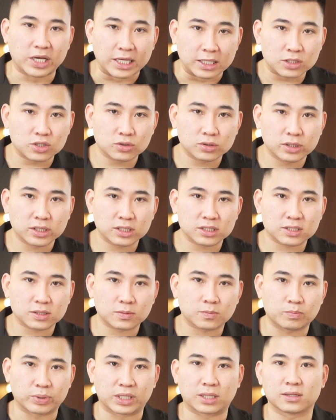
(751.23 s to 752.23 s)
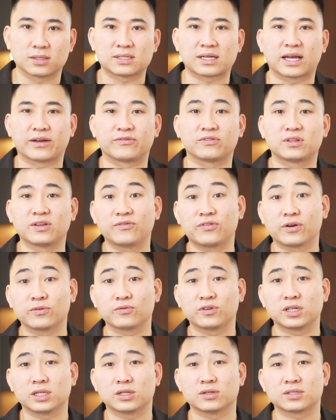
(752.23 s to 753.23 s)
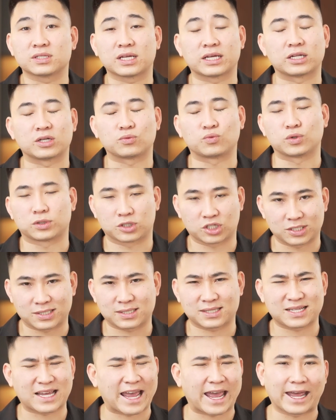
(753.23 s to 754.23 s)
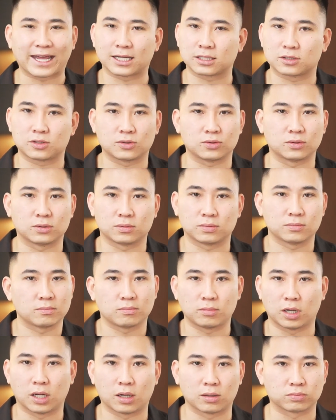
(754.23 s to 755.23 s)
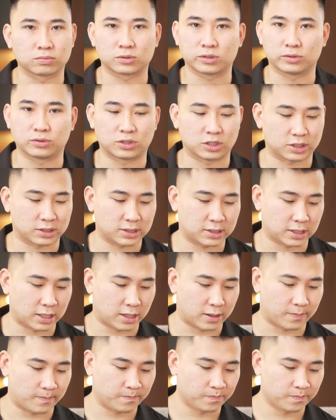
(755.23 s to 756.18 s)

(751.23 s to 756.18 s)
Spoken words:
into it because I have different videos and it would just take too long to just